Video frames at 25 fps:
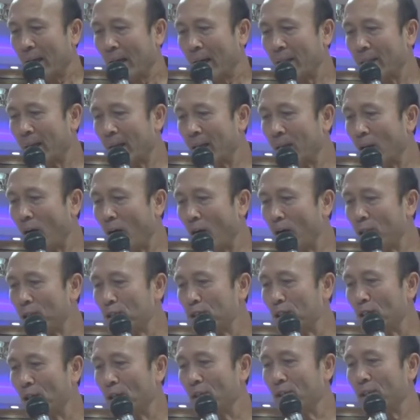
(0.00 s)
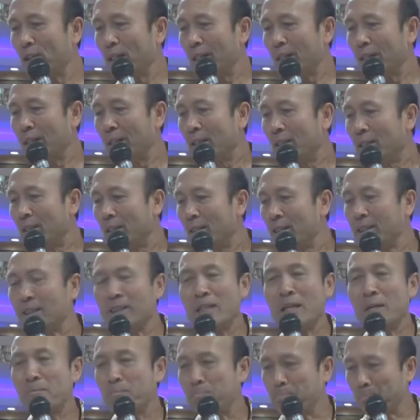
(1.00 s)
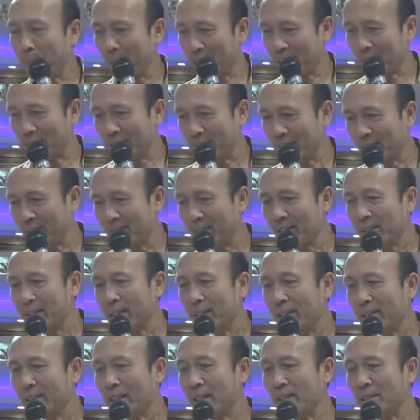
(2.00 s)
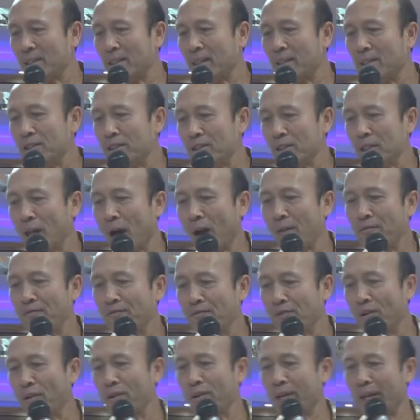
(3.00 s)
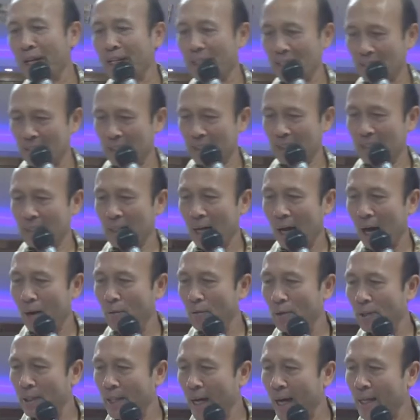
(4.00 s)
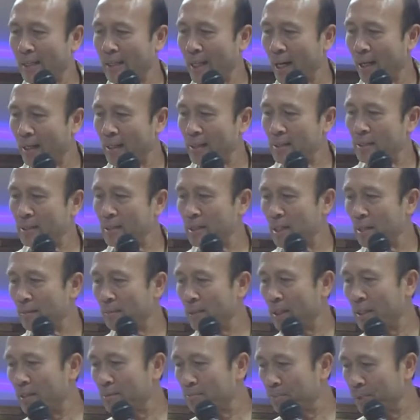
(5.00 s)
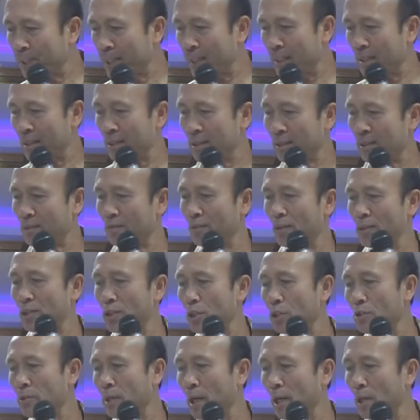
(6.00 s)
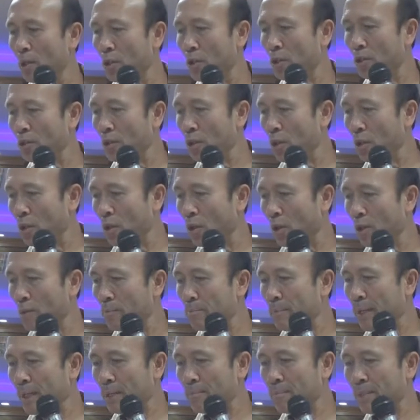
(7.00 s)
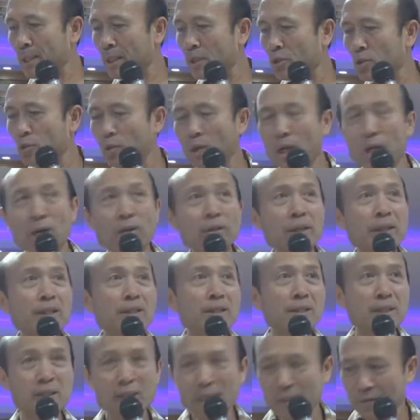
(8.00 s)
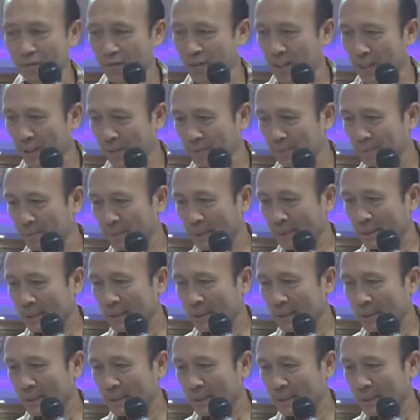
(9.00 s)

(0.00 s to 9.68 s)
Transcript: And then also, sleep better. That's in Psalm four, eight. I will lie down and sleep in peace. For you alone, O Lord, make me dwell in safety.